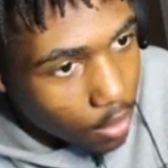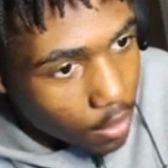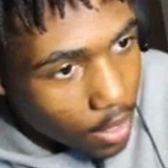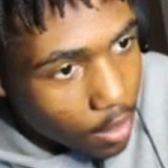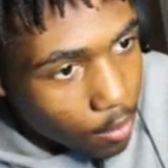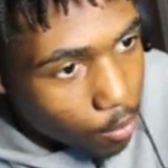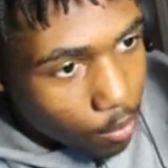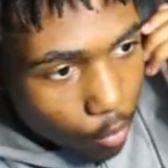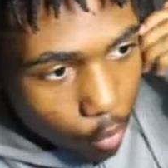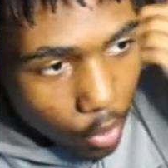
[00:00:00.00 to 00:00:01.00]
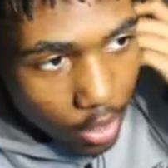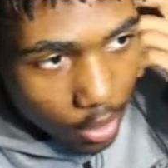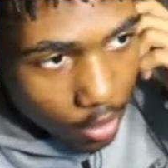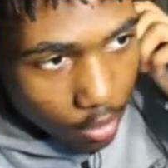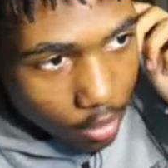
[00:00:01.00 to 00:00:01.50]
that
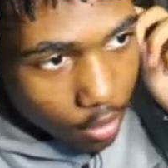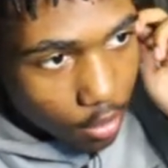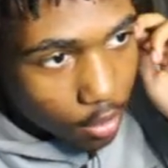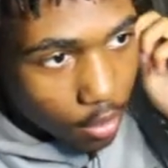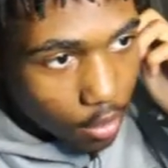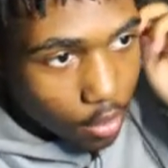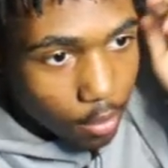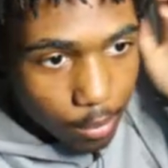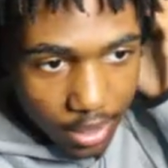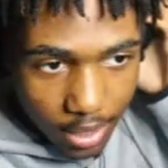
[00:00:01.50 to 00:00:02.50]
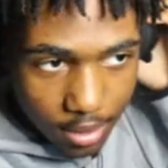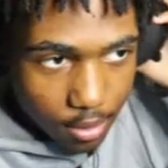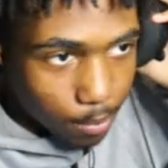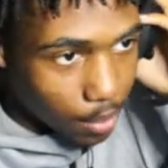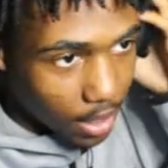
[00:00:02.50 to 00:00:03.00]
way. But that's
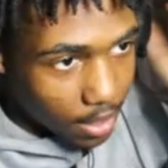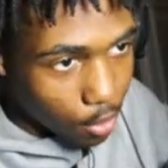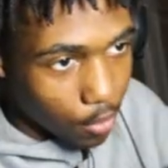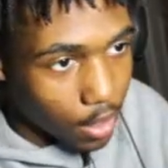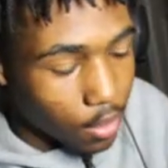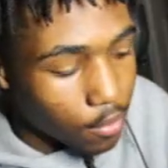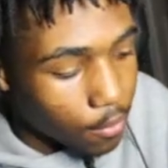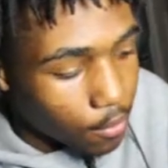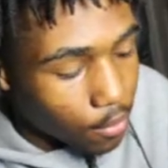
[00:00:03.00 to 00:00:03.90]
a black grave.